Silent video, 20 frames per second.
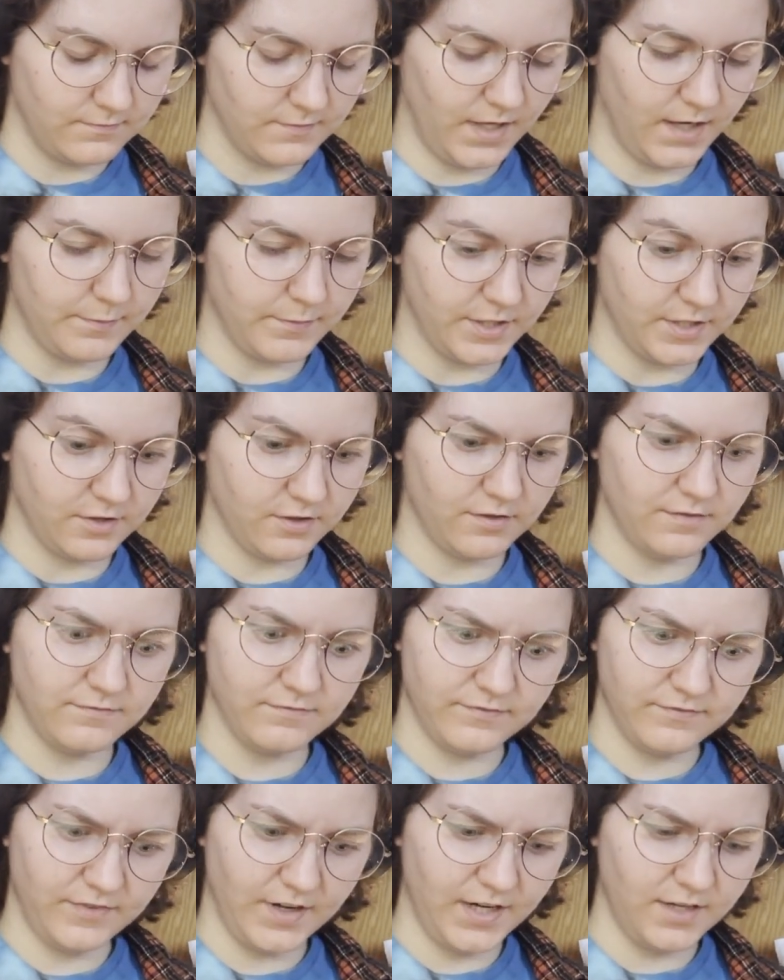Not midterm,
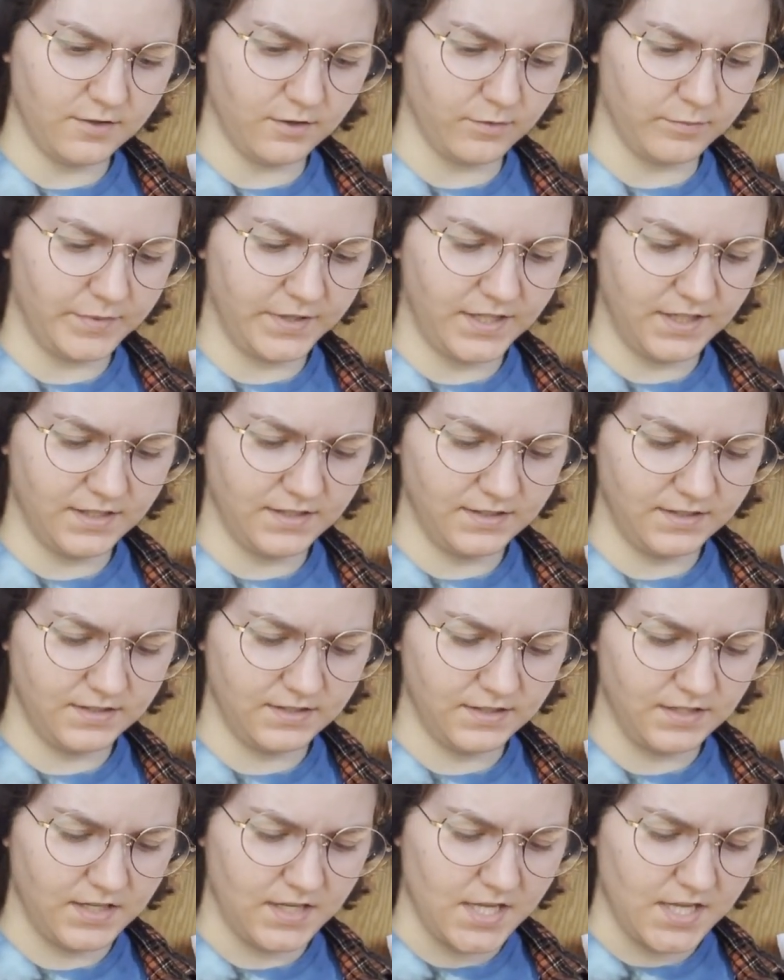final,
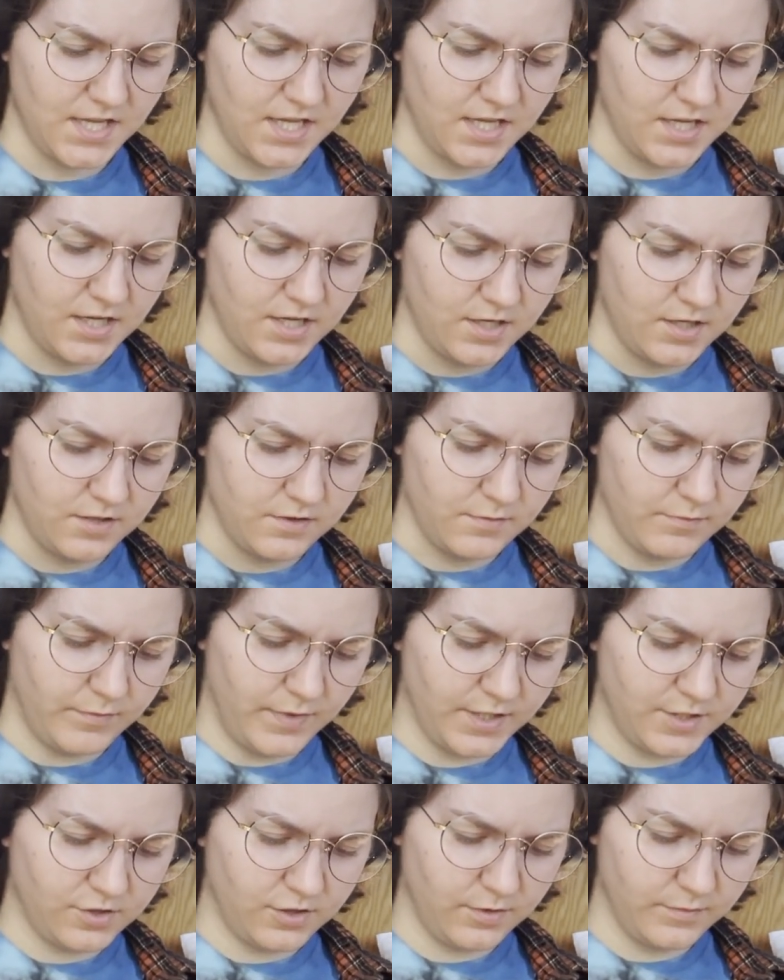because
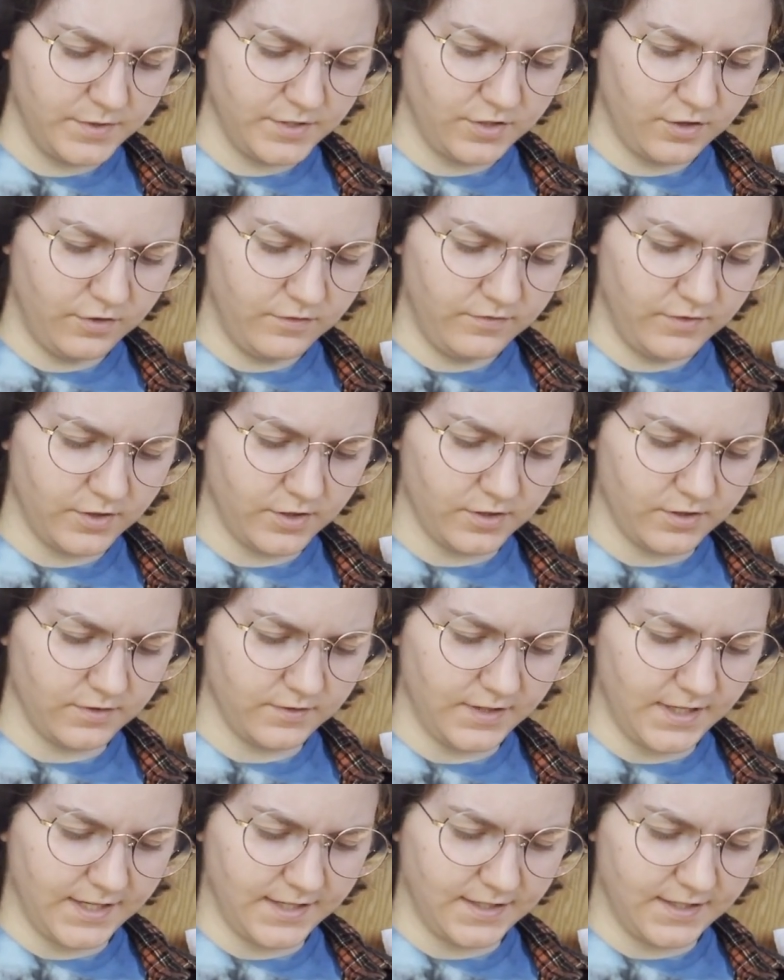my term is over
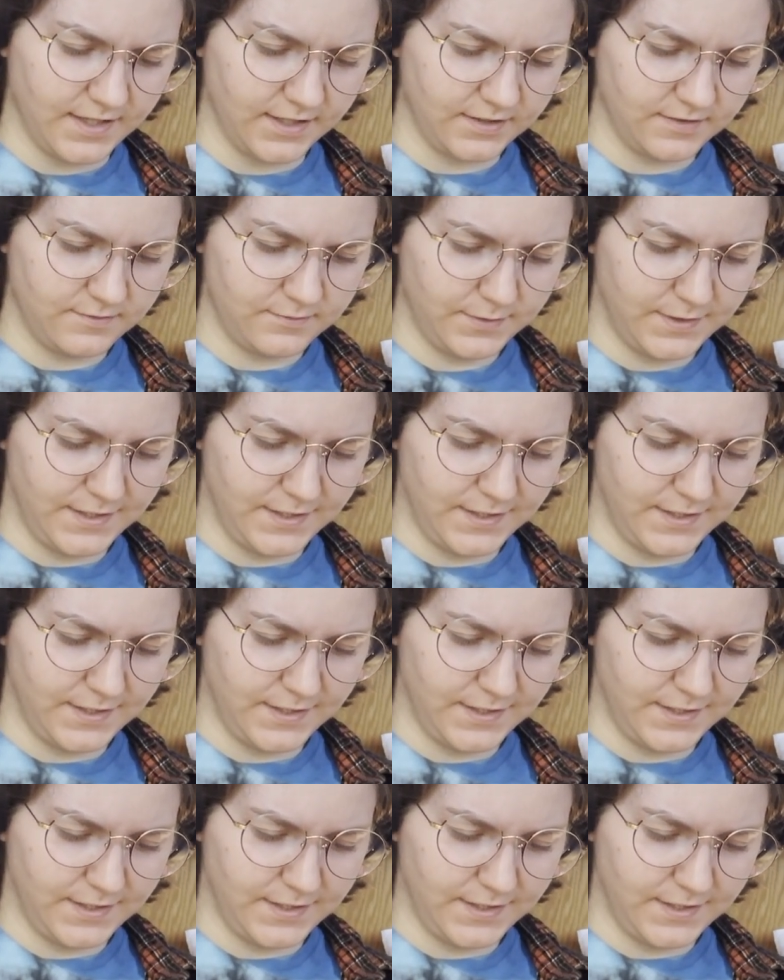like next